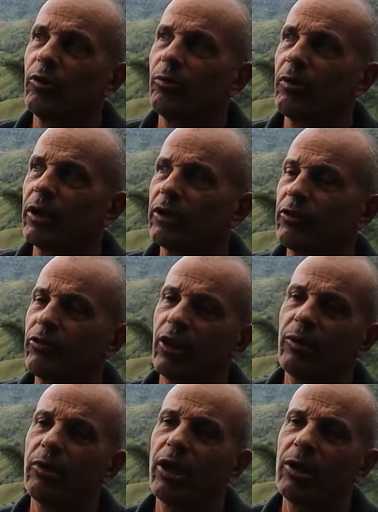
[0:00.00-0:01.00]
make the
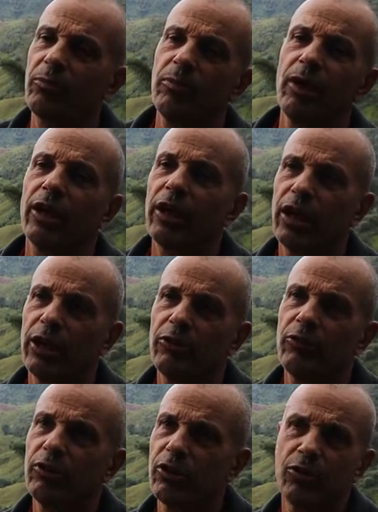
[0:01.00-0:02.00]
same game again
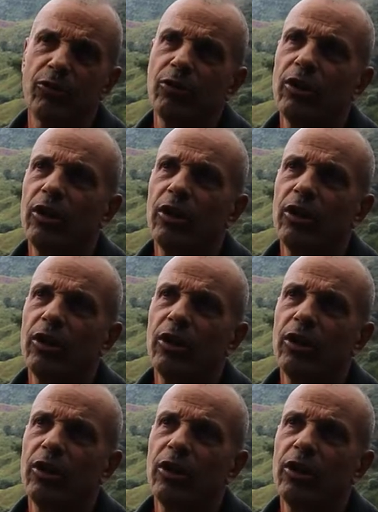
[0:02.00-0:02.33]
with you.